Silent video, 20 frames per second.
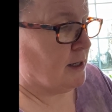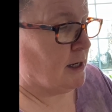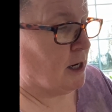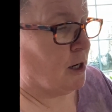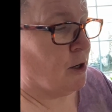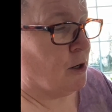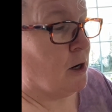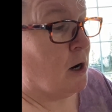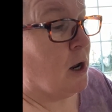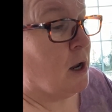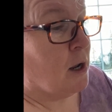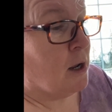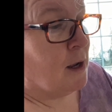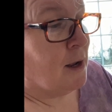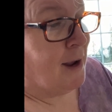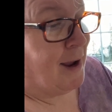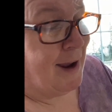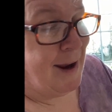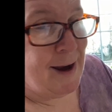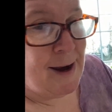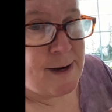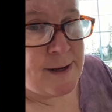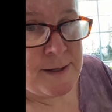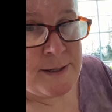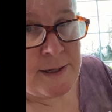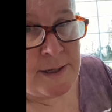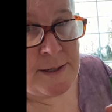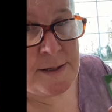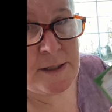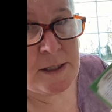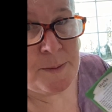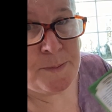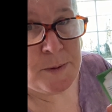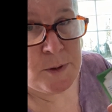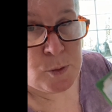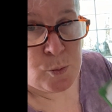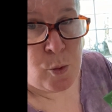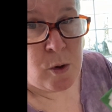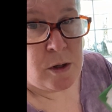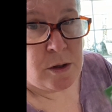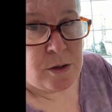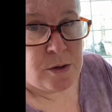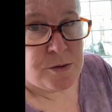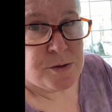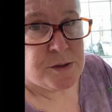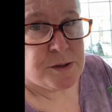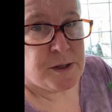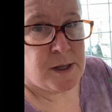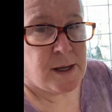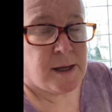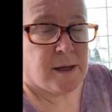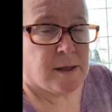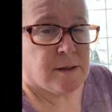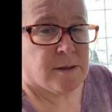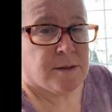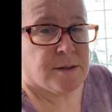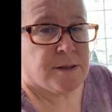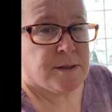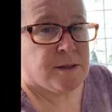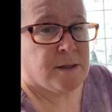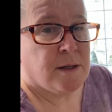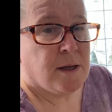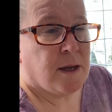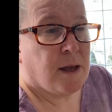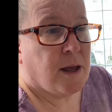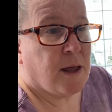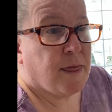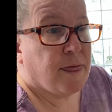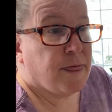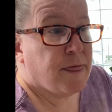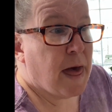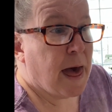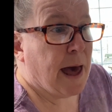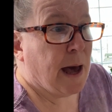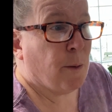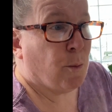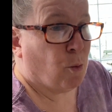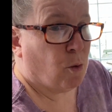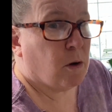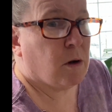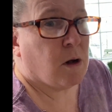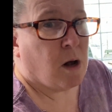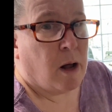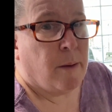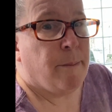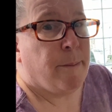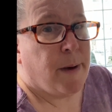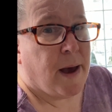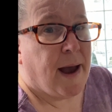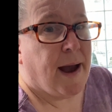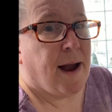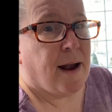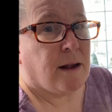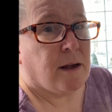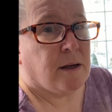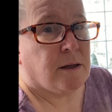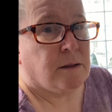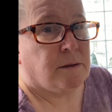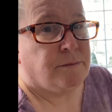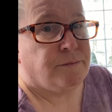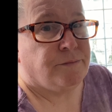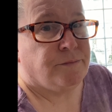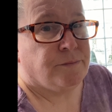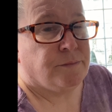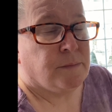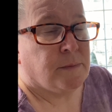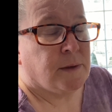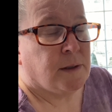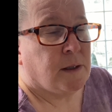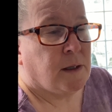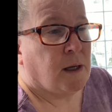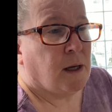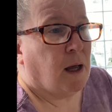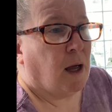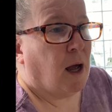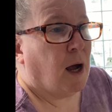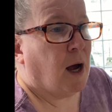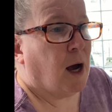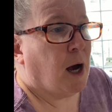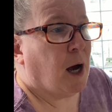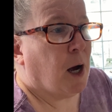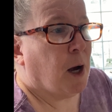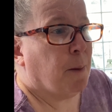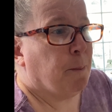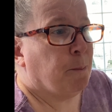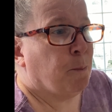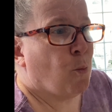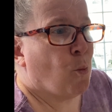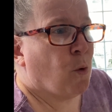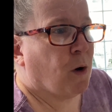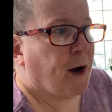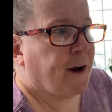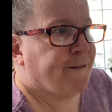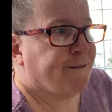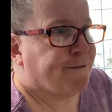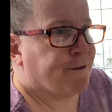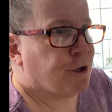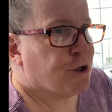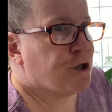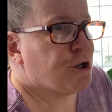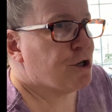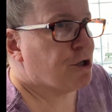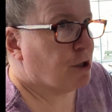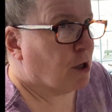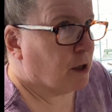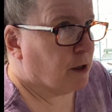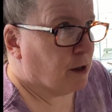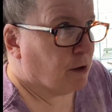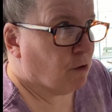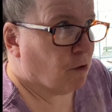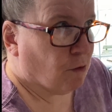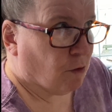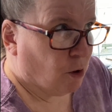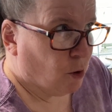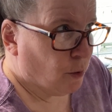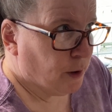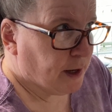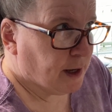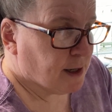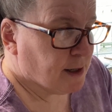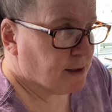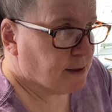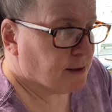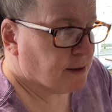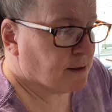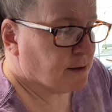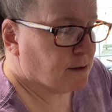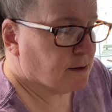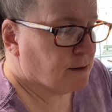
here. Anise Hyssop is one of those things that will come back. When I first started growing it,